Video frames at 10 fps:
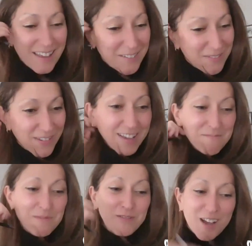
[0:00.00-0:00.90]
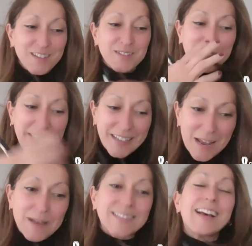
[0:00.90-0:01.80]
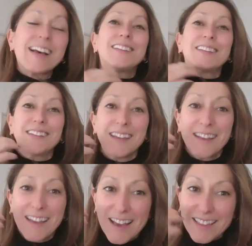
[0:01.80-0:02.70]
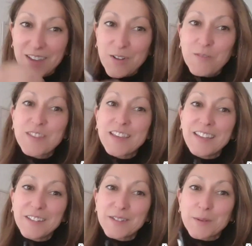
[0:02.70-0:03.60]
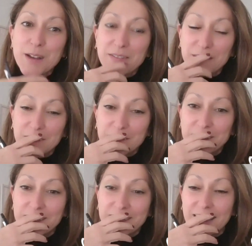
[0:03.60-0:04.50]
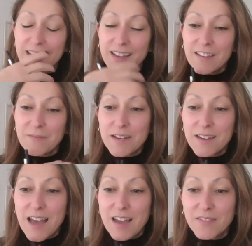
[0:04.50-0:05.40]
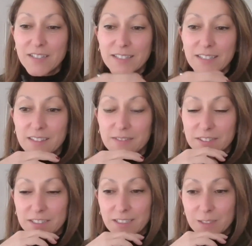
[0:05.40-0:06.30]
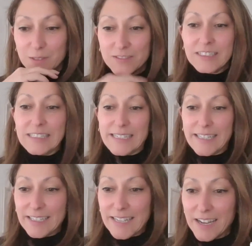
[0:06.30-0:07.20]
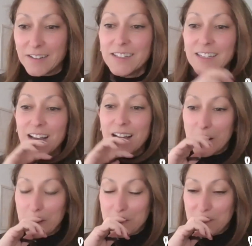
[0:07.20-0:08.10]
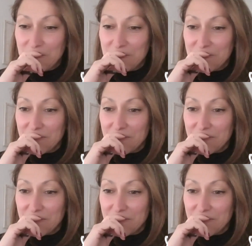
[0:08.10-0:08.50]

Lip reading: have moved on to being an MSL, and I think over the years, what I've learned, and then I've been in advocacy for a little over a decade now, and